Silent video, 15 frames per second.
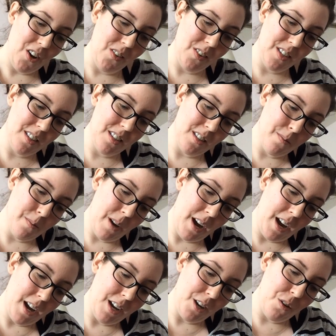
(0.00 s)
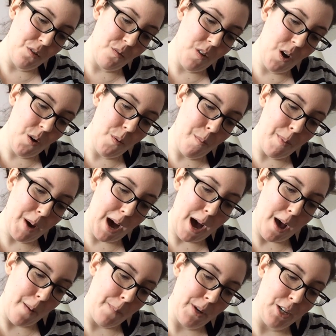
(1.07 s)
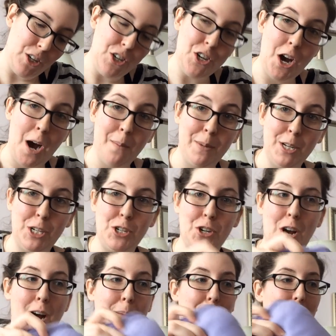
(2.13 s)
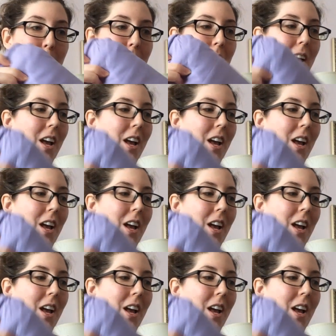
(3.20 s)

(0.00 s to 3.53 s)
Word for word: Oh, this is by Nouveau by Pajama Drama.